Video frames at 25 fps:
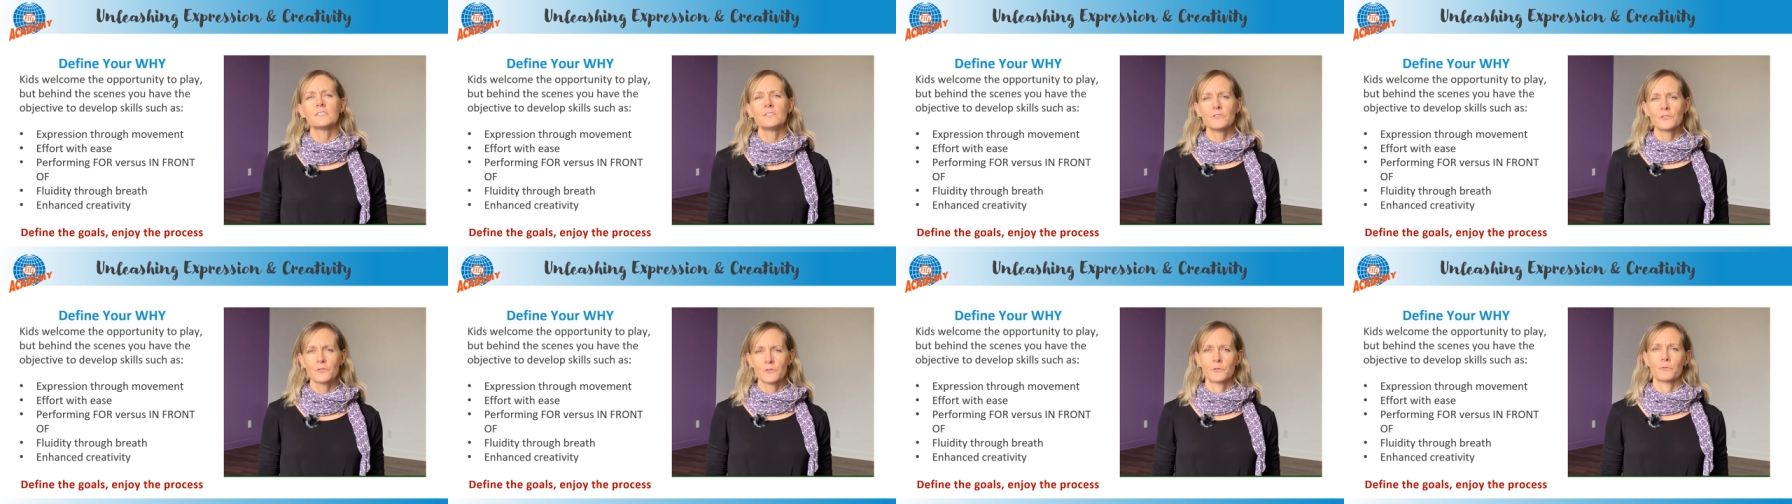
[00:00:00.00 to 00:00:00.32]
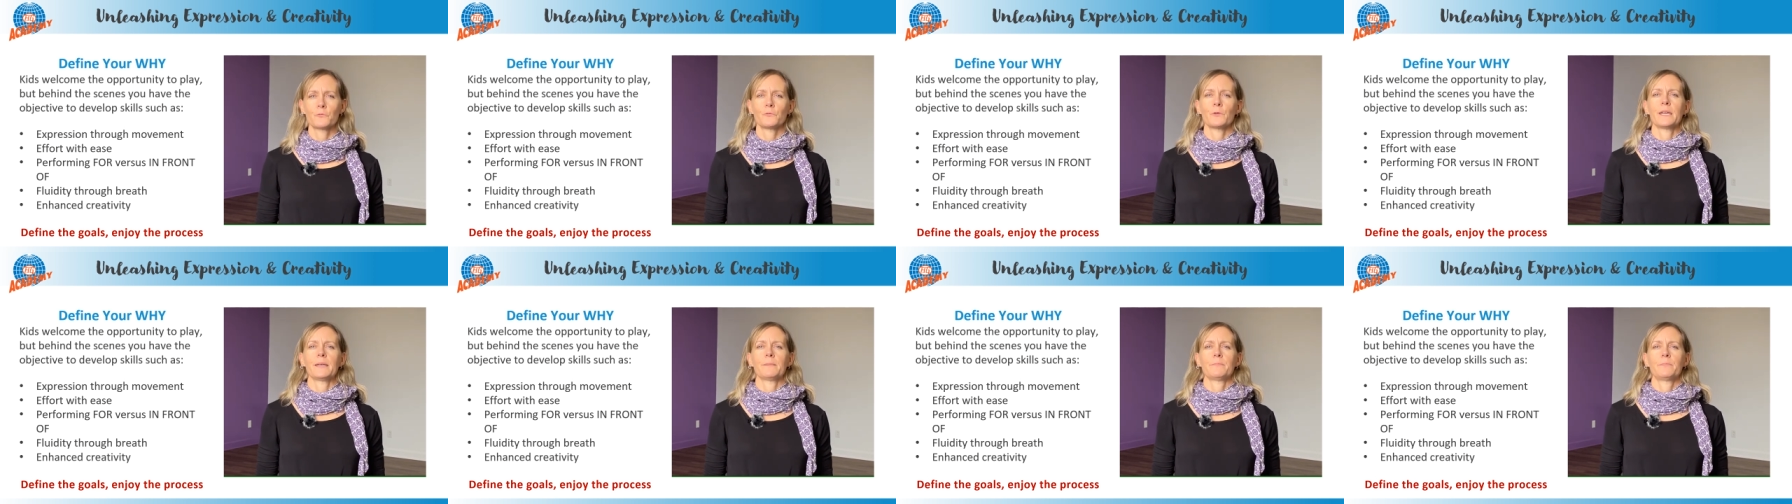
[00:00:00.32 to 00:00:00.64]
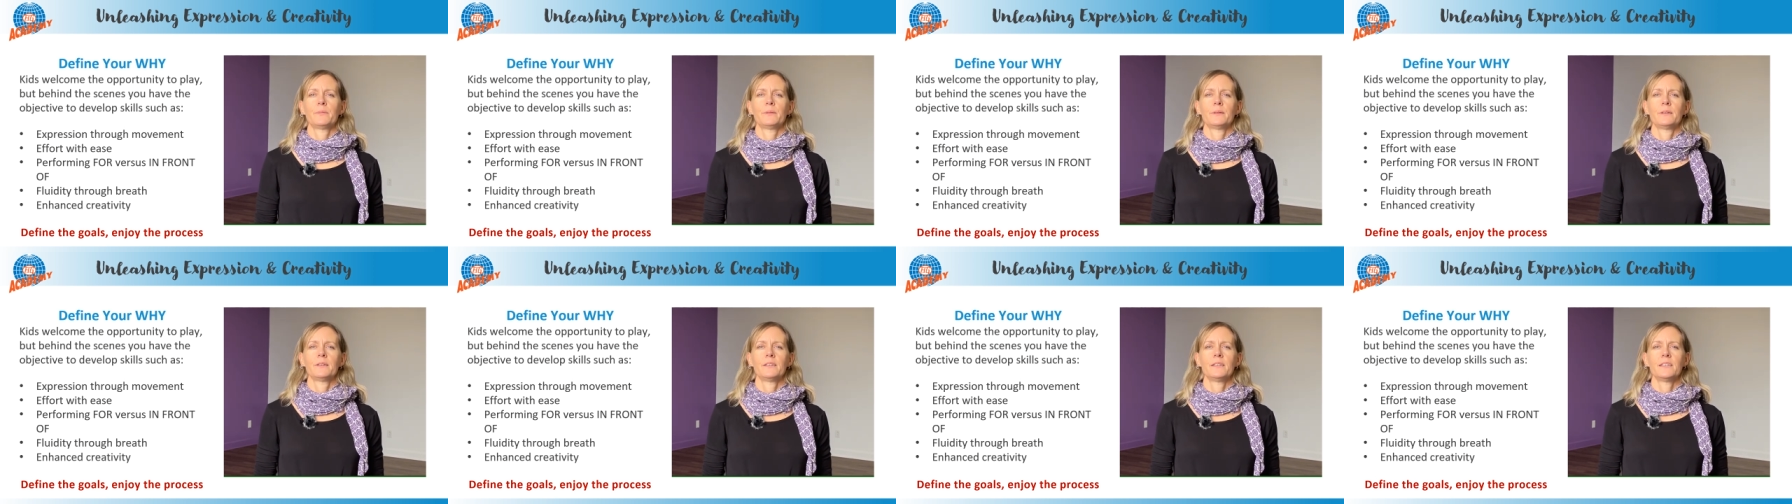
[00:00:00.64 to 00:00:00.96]
your grip
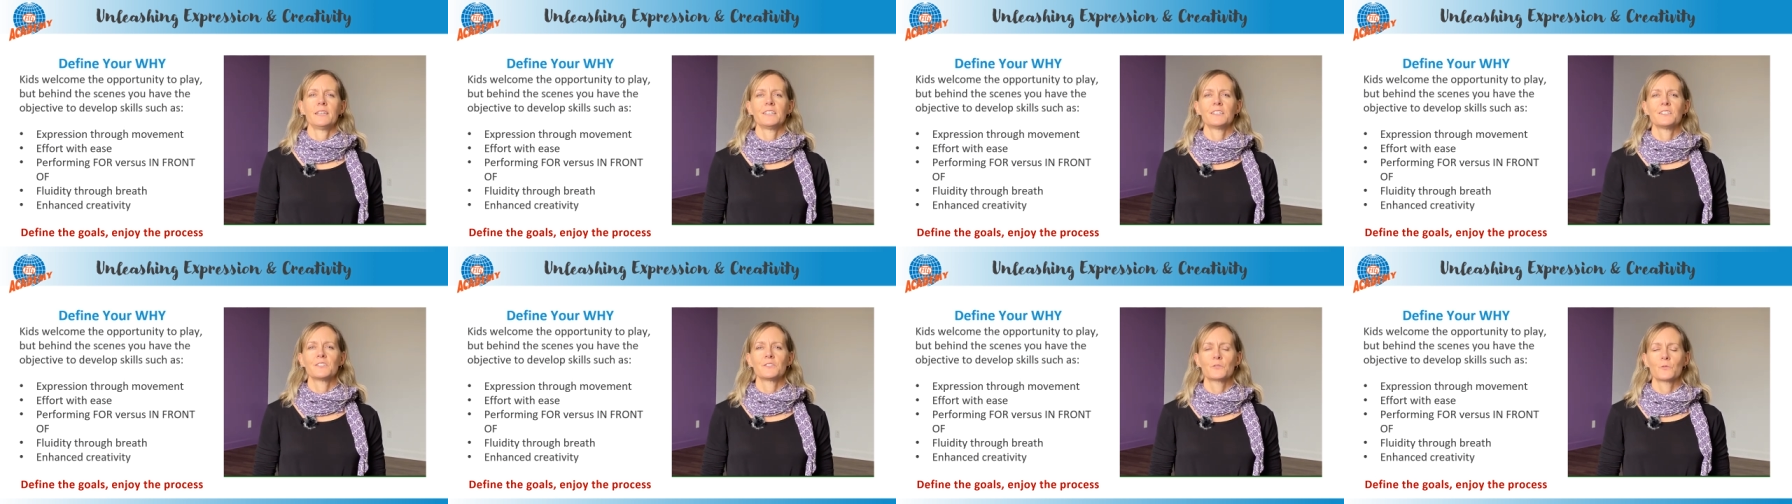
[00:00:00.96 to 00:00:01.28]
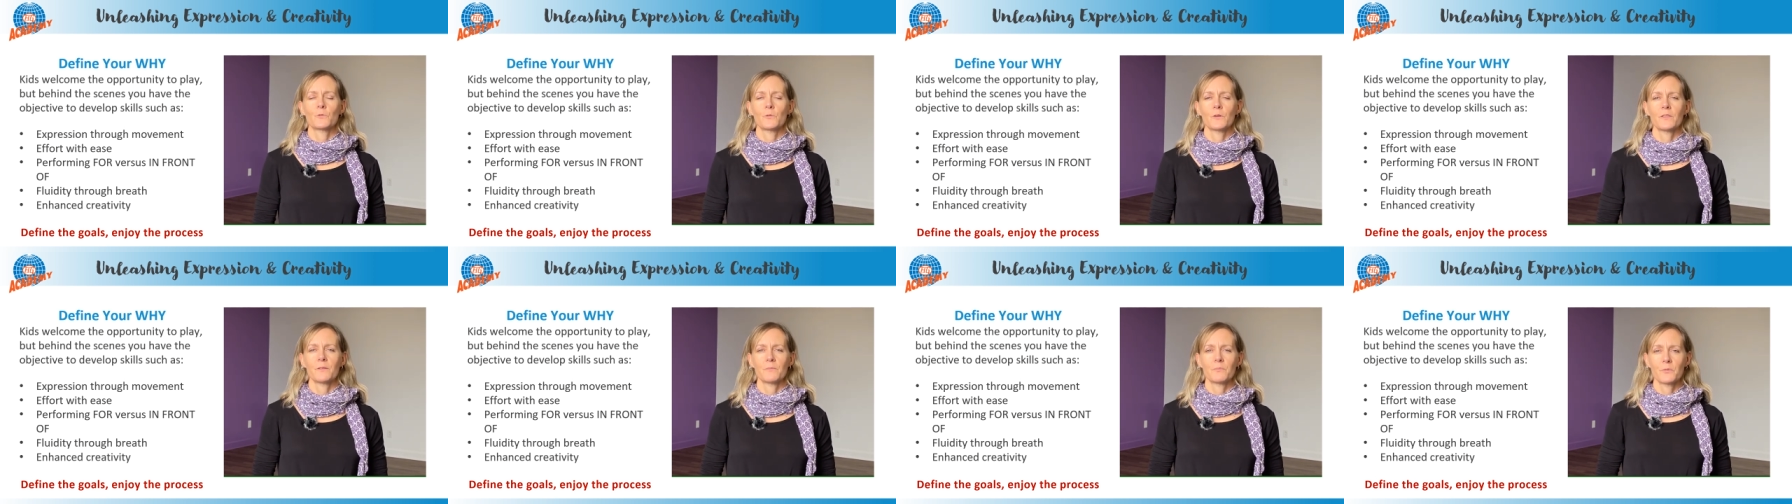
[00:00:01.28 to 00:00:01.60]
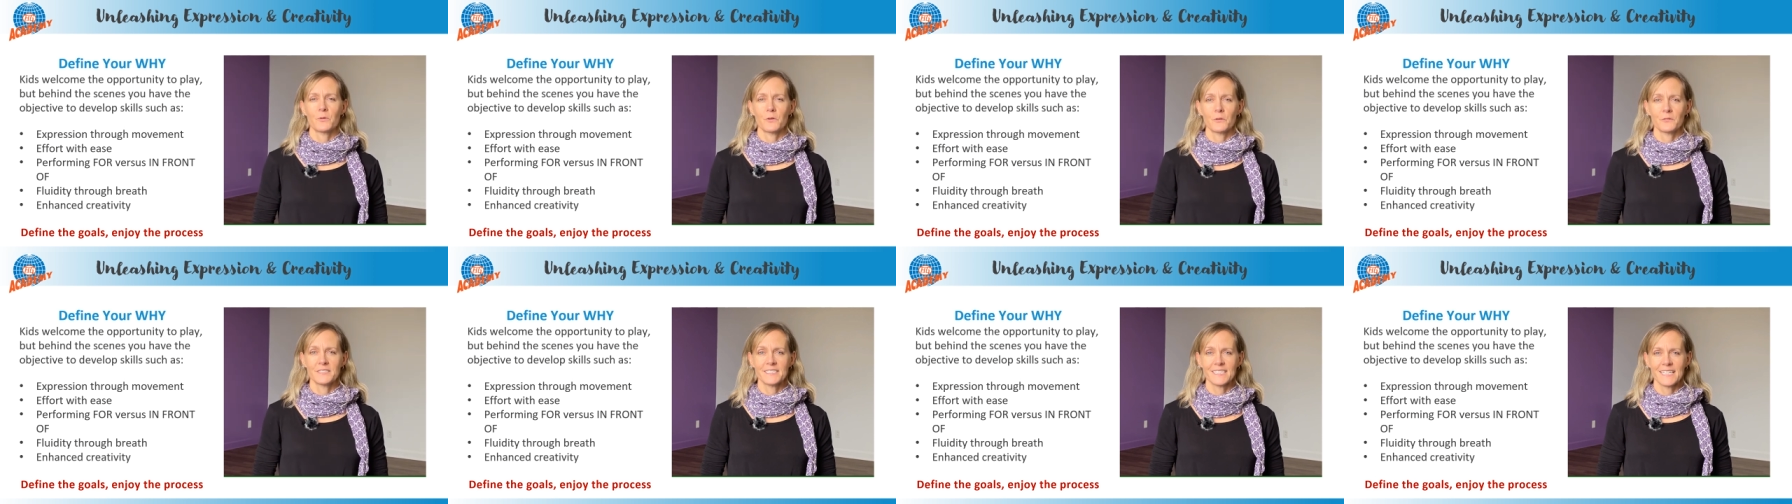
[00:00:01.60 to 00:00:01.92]
and enjoy the
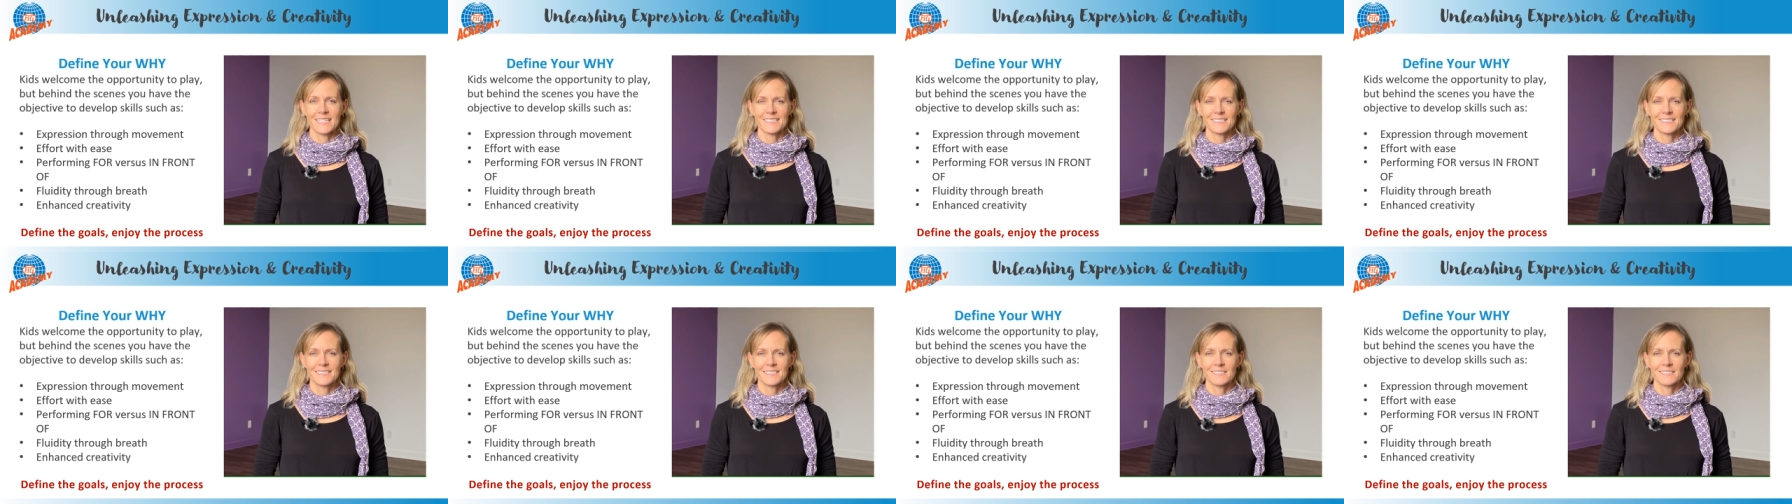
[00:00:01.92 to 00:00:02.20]
process.